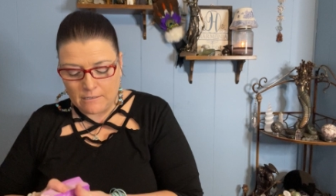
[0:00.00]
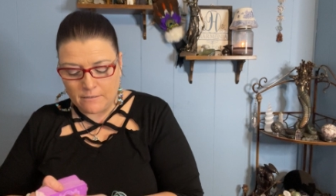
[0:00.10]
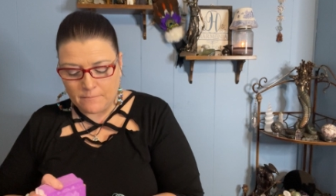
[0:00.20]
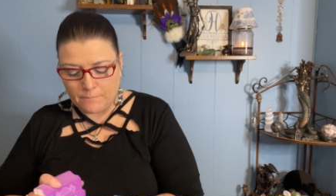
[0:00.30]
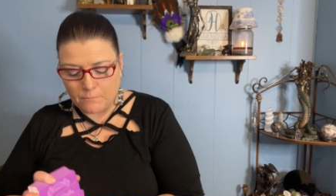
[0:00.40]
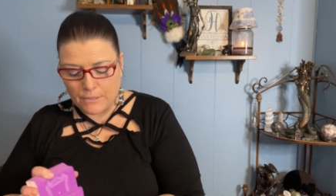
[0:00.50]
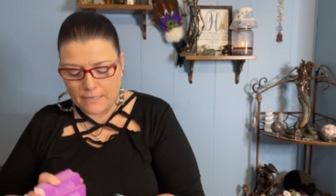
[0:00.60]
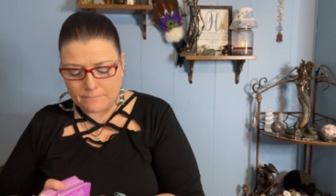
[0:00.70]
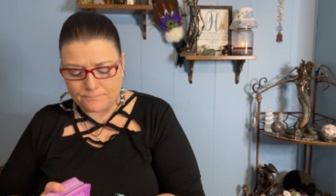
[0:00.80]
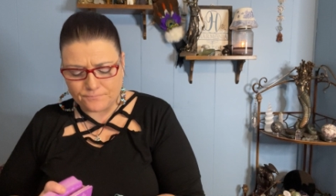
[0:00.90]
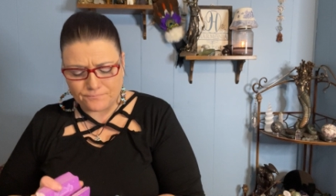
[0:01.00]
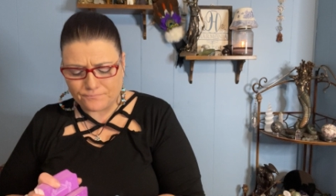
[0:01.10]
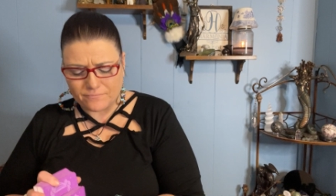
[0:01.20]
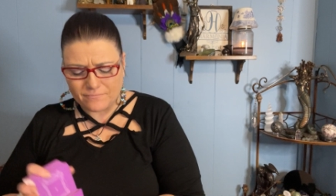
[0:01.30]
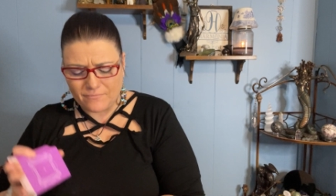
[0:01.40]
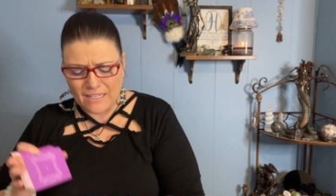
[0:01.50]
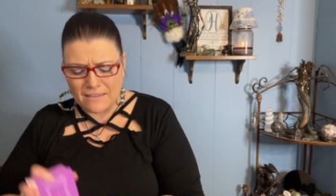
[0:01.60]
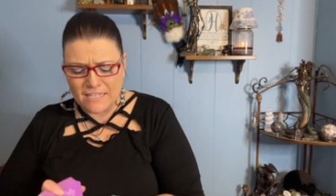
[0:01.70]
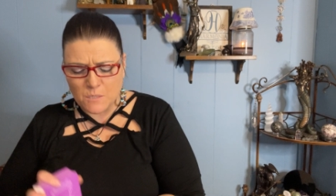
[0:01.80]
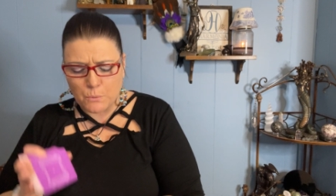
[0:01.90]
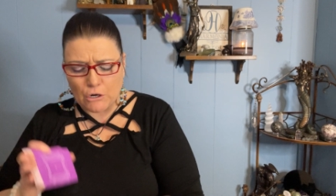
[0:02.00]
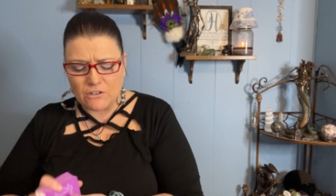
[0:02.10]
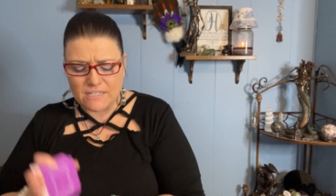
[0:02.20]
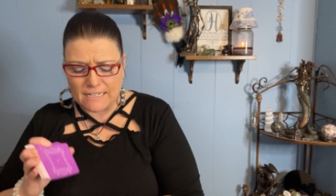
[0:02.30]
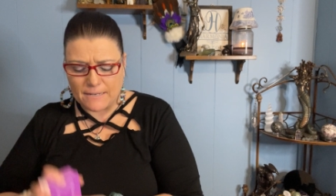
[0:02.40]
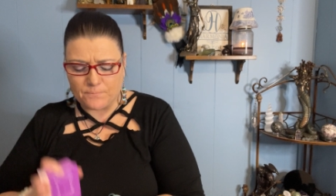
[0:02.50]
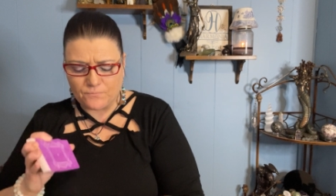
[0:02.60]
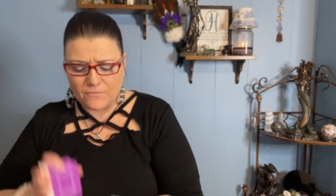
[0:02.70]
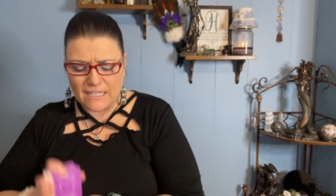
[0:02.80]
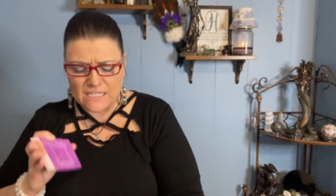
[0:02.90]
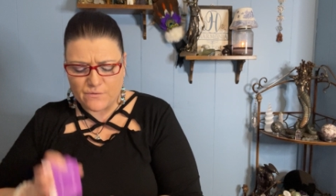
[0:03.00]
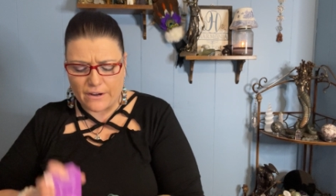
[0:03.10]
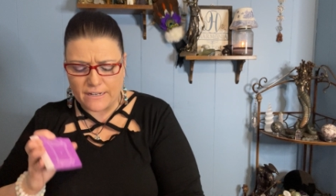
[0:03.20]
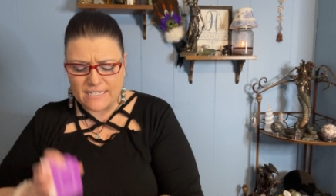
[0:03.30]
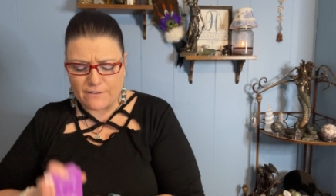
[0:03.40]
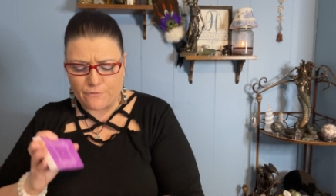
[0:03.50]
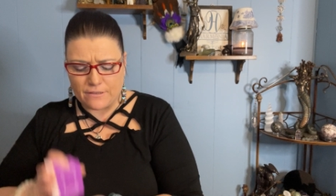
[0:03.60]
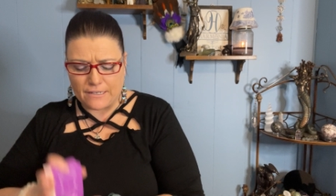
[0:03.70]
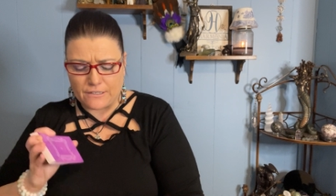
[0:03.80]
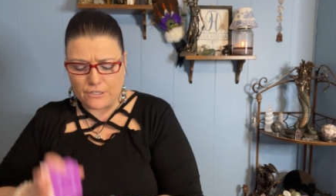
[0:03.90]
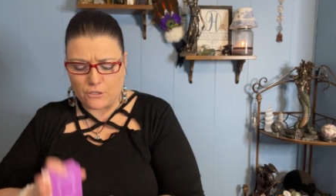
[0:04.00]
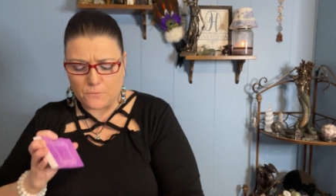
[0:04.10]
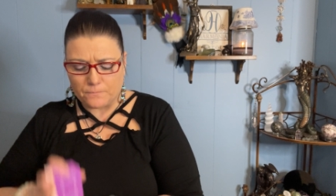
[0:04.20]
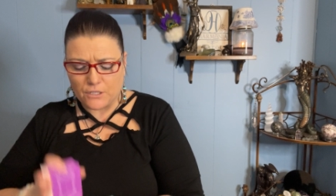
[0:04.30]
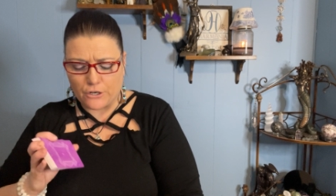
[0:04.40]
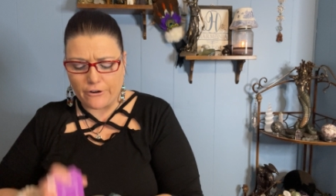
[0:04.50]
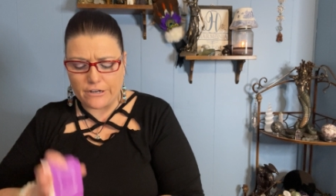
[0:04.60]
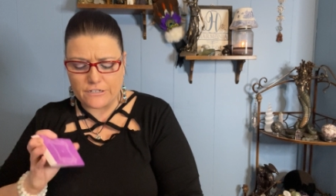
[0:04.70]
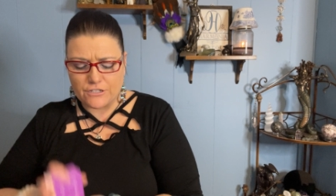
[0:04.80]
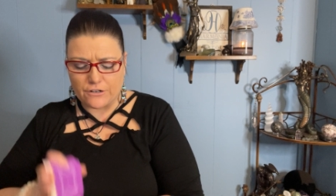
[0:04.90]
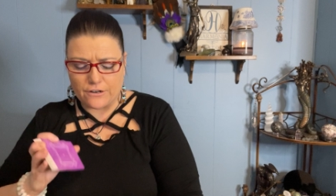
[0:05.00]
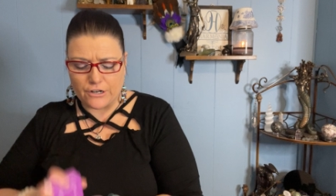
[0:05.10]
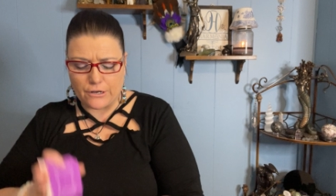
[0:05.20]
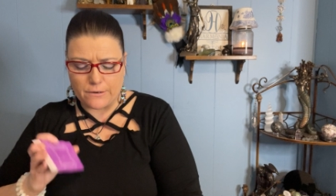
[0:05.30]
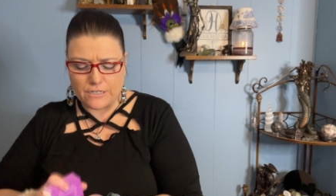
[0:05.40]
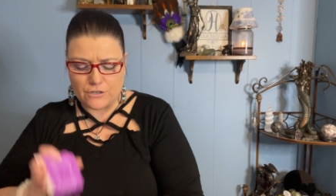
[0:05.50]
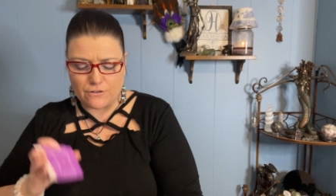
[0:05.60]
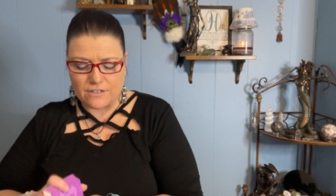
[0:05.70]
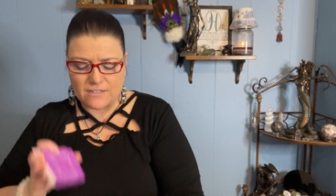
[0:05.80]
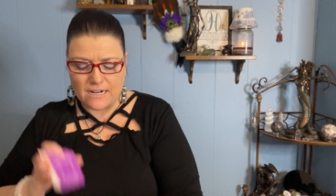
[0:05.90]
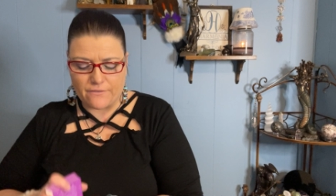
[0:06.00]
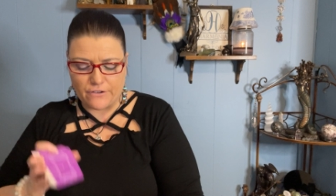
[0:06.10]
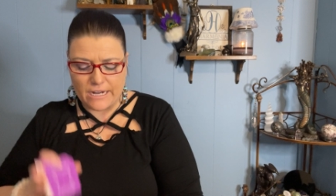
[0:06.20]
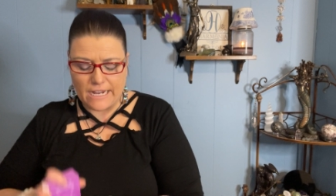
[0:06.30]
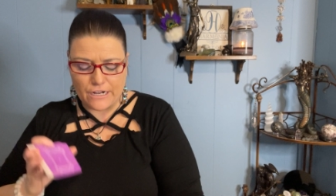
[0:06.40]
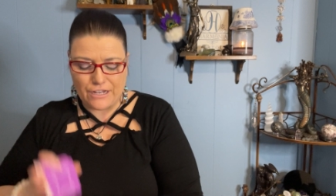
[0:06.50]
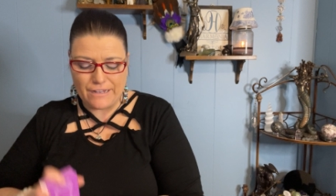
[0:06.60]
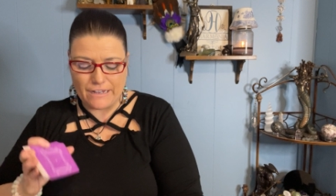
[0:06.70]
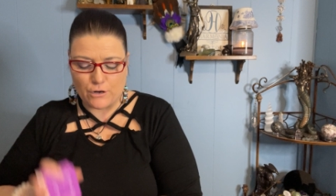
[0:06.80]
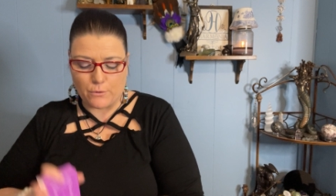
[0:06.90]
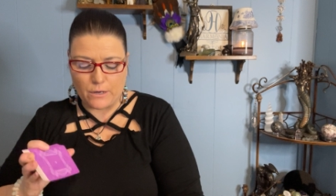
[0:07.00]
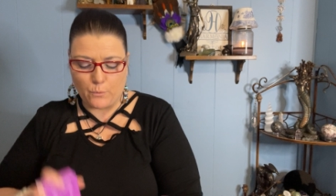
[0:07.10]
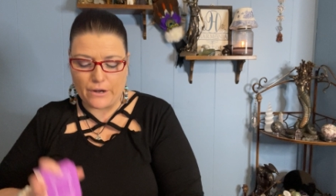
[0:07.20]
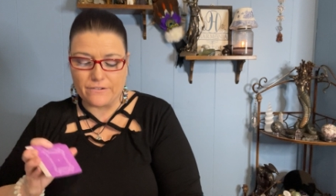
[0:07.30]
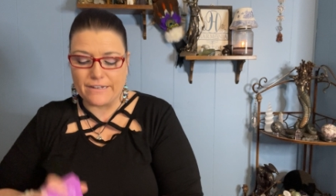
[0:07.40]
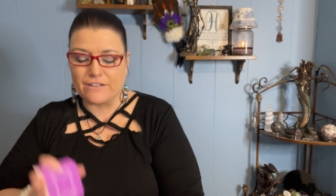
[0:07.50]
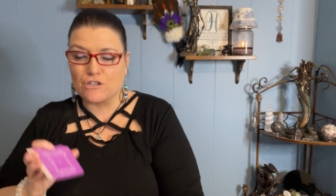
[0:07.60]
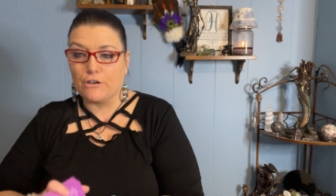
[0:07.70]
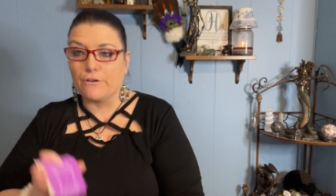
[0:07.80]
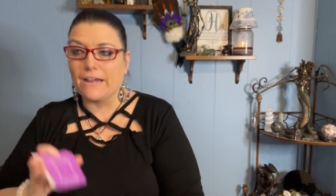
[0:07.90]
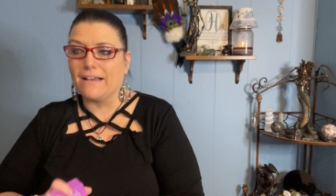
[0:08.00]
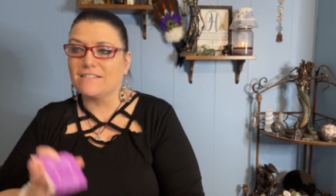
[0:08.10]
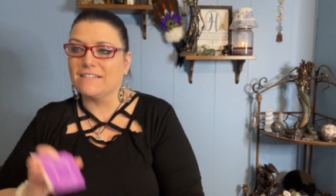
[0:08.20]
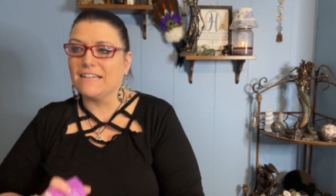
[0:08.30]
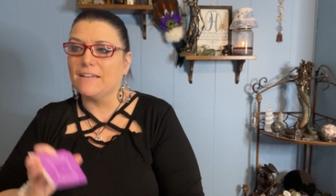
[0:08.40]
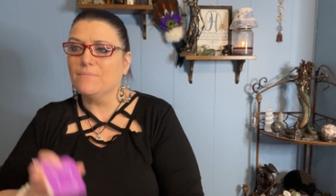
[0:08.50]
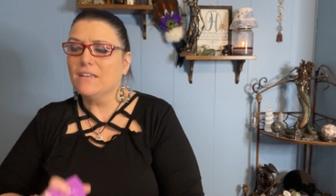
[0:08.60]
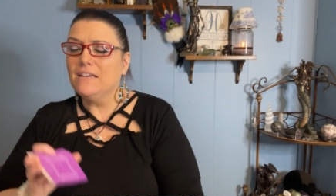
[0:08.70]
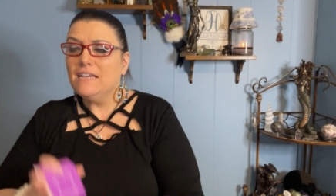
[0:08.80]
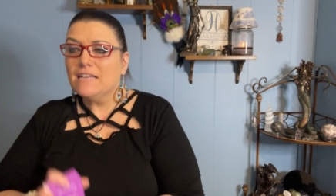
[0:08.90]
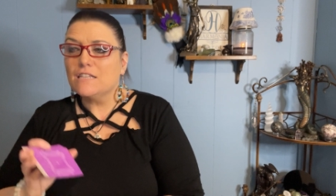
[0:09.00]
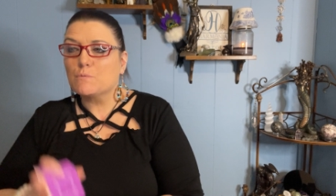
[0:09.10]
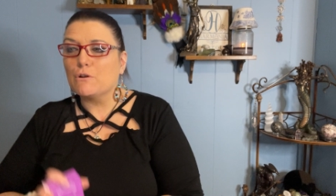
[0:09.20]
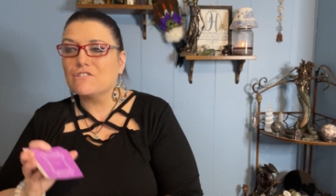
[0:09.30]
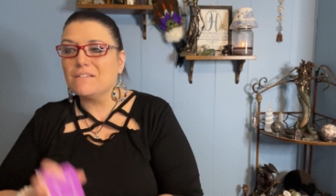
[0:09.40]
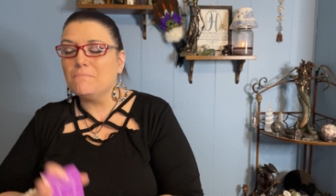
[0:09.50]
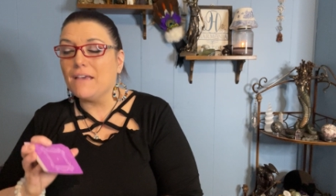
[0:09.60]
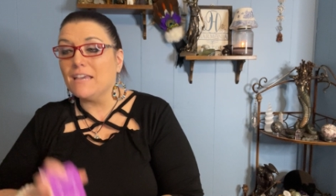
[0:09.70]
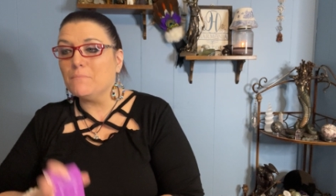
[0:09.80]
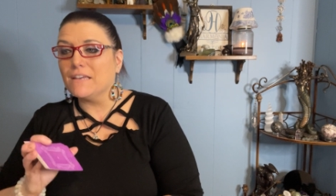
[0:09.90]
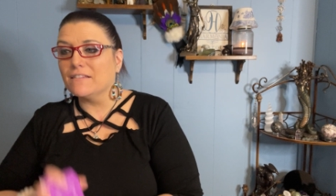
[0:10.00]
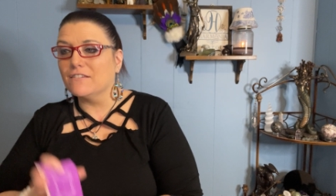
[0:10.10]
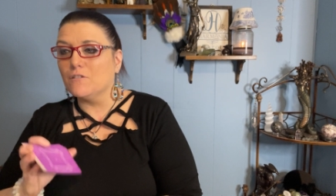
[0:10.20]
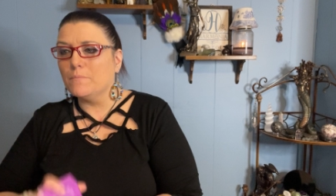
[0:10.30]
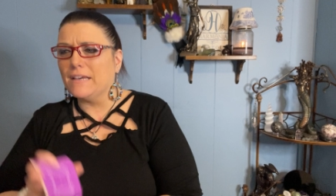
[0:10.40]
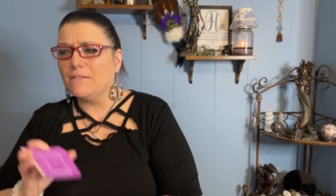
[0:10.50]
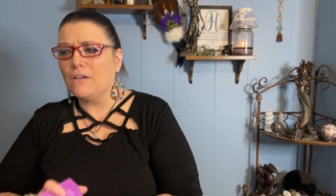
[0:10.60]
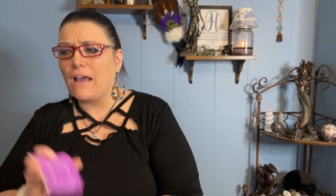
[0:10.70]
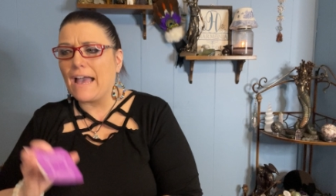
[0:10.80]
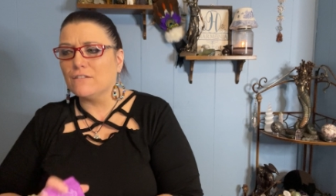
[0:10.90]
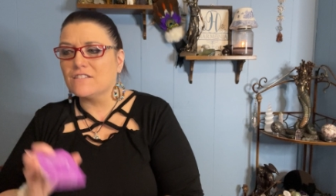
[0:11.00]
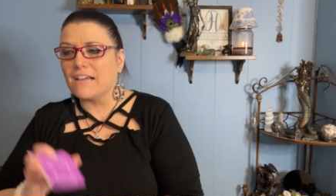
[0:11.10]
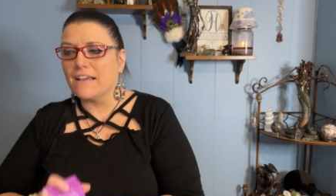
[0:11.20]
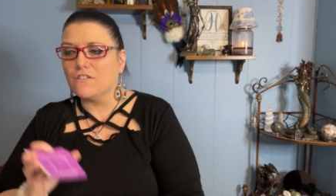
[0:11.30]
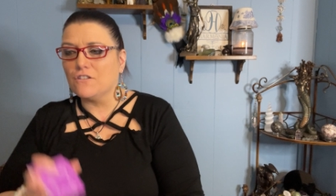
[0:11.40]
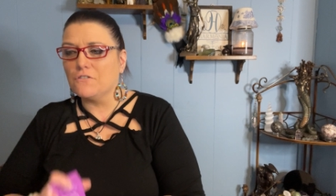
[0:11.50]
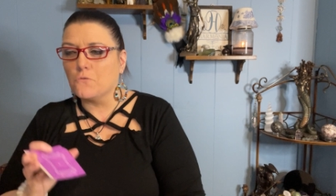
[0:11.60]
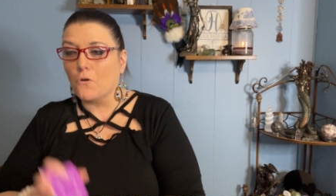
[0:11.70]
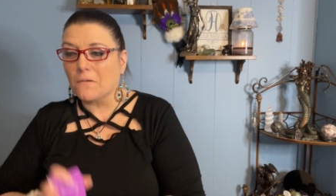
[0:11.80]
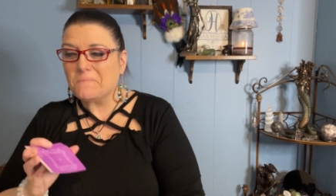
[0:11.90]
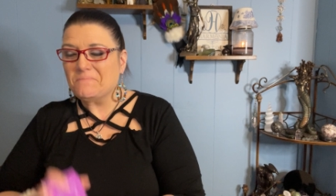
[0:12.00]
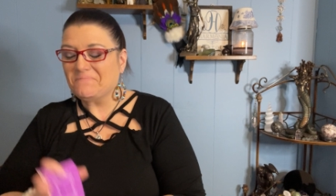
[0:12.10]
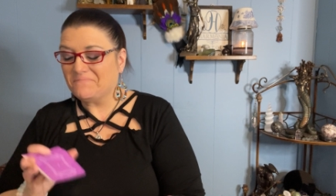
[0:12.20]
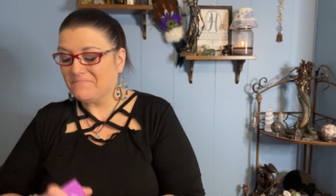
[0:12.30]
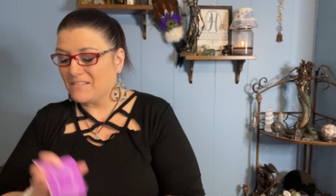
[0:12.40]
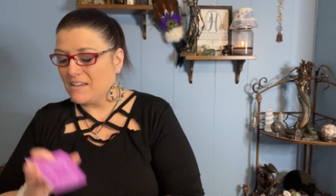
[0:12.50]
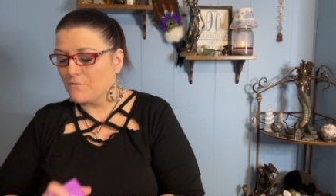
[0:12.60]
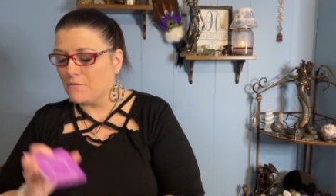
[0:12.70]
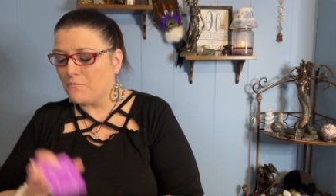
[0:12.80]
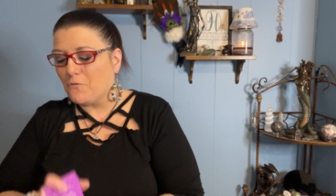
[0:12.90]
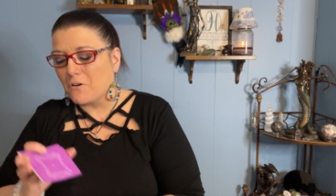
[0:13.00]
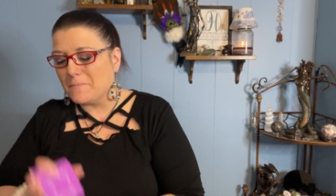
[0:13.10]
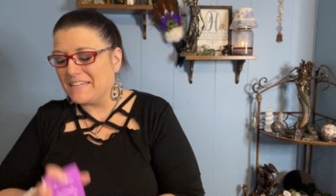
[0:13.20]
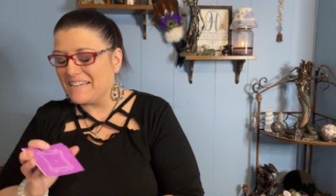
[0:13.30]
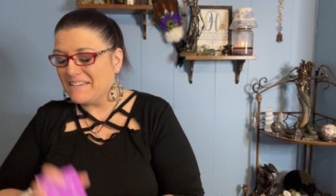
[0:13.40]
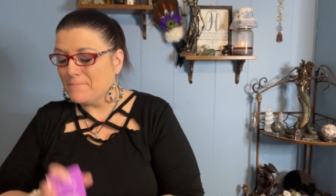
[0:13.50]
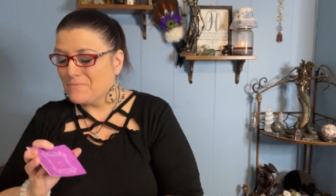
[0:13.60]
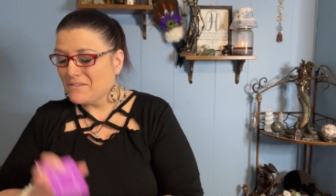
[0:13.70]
but this person is very different than you. Curiouser and curiouser, discovery, in inquiry, weirdness, curiosity. This person may be a little bit outside of the norm of conformity.